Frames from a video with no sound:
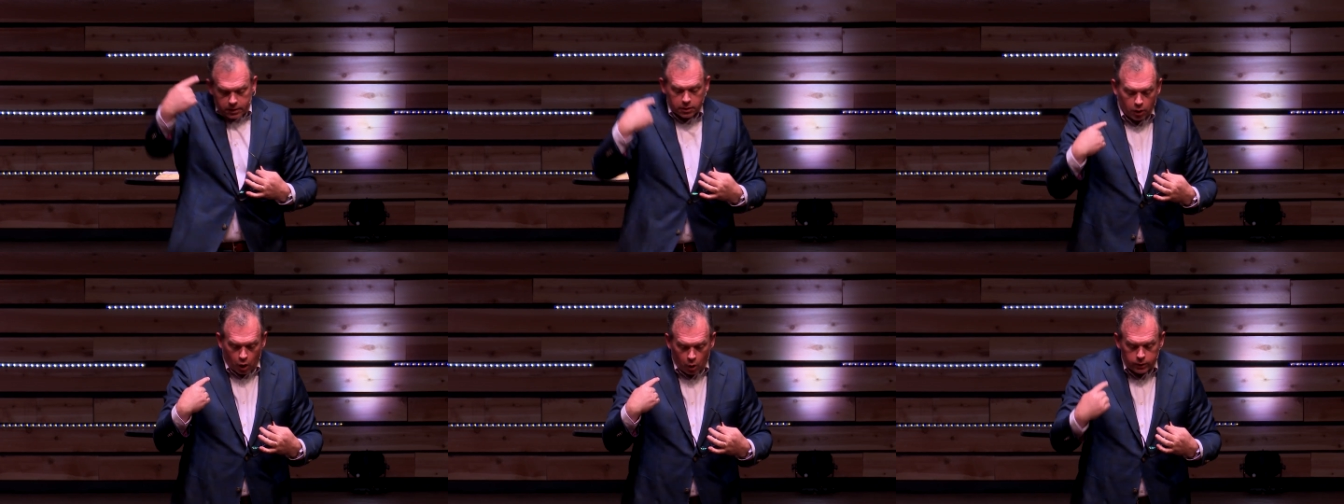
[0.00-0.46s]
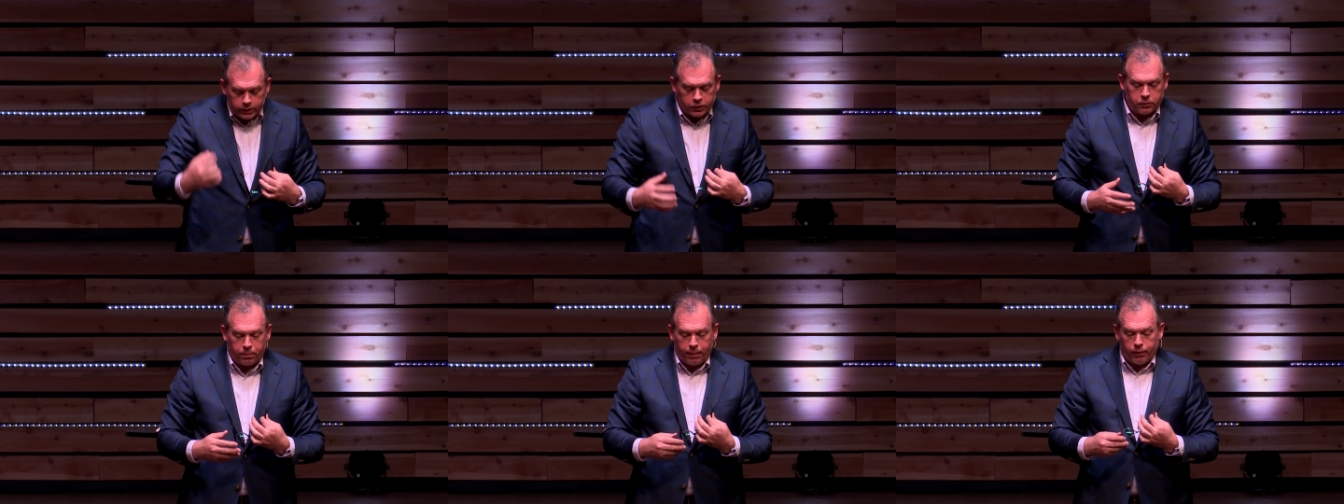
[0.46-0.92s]
to the Holy
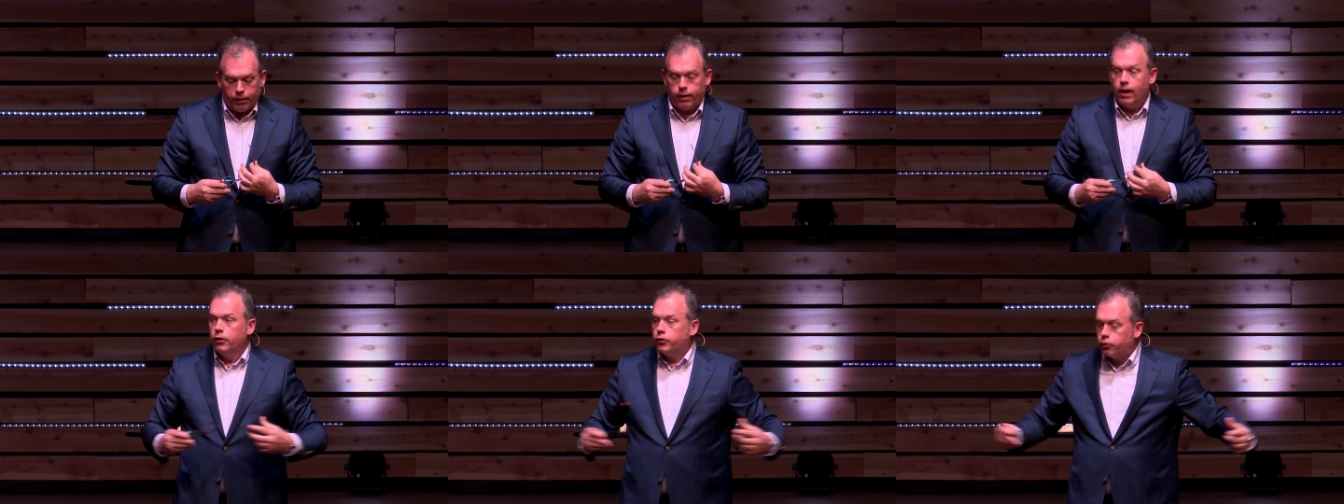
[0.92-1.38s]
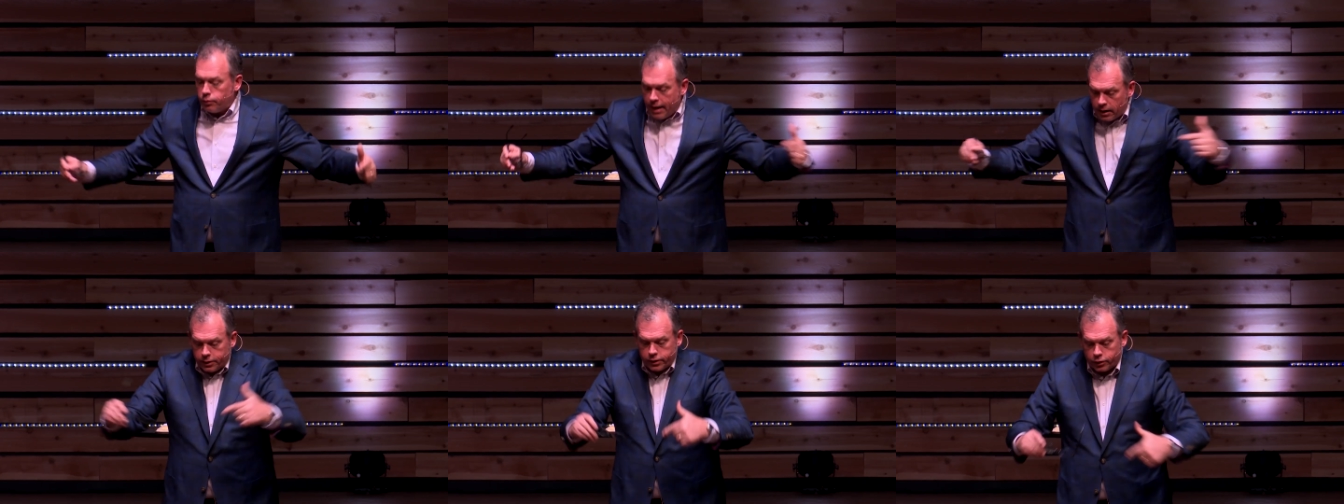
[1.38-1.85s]
Spirit,
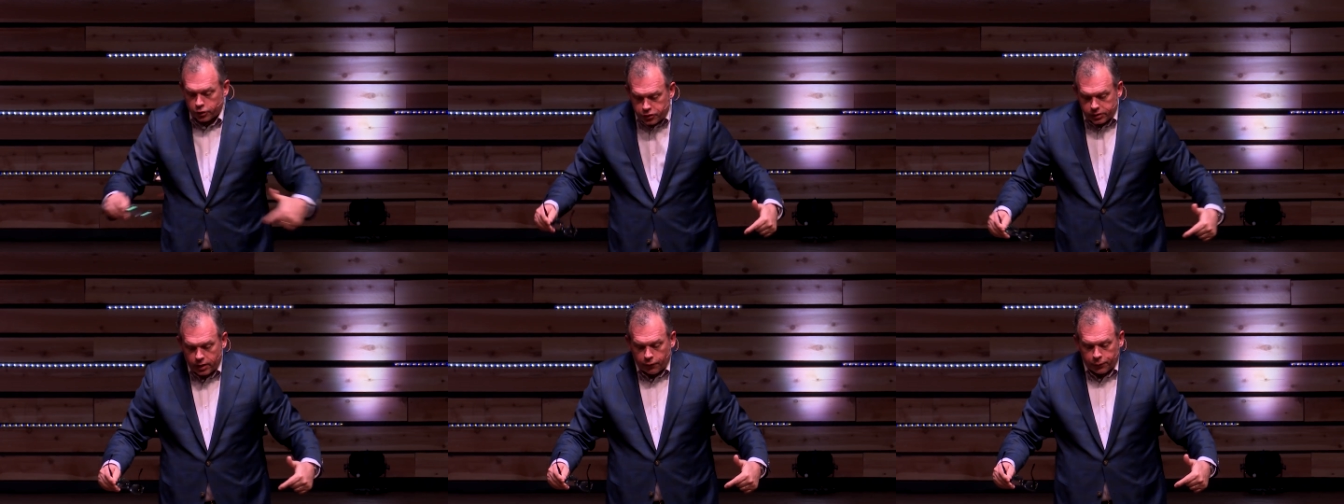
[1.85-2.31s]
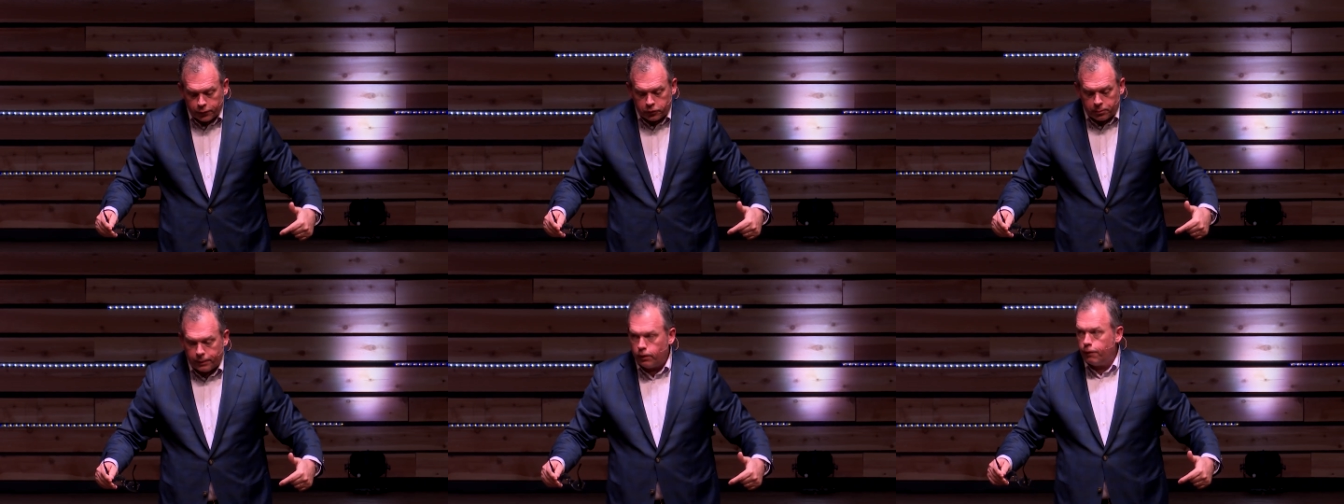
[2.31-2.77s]
surrounding yourself with
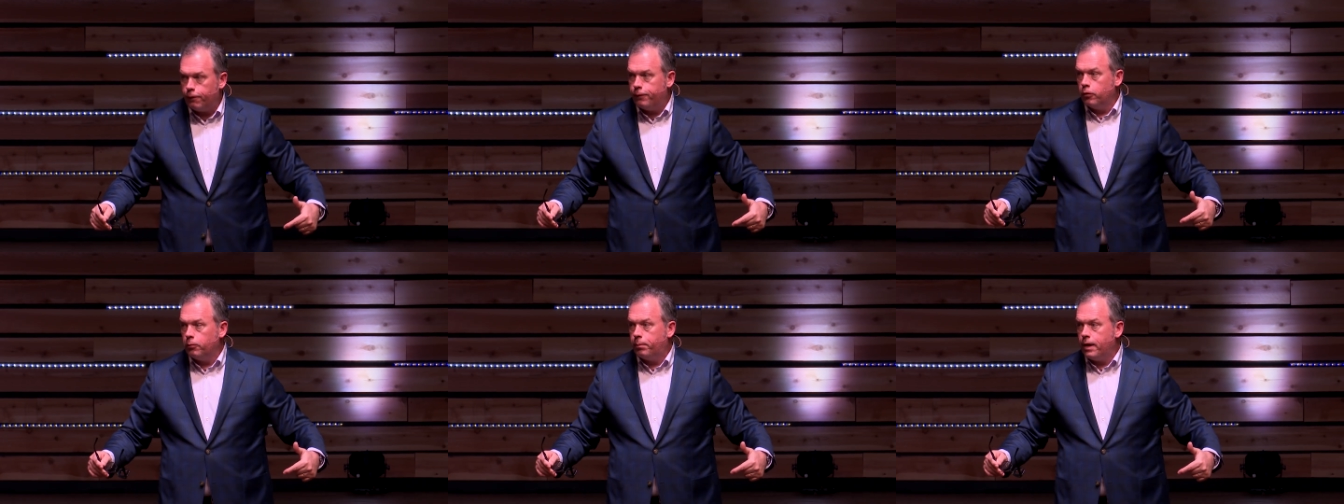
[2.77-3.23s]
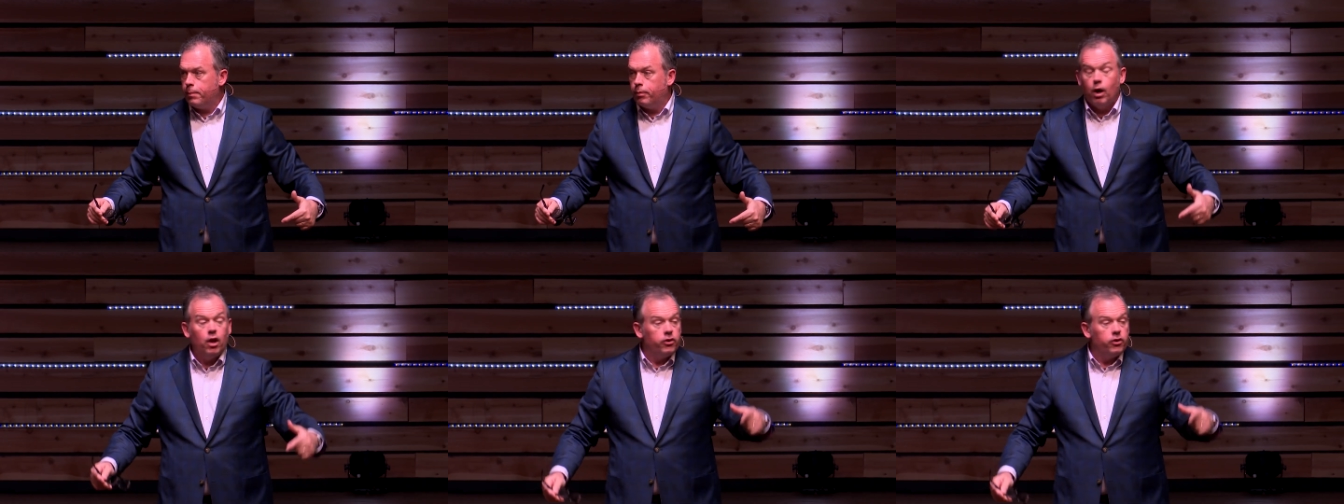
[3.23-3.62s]
Spirit-filled people.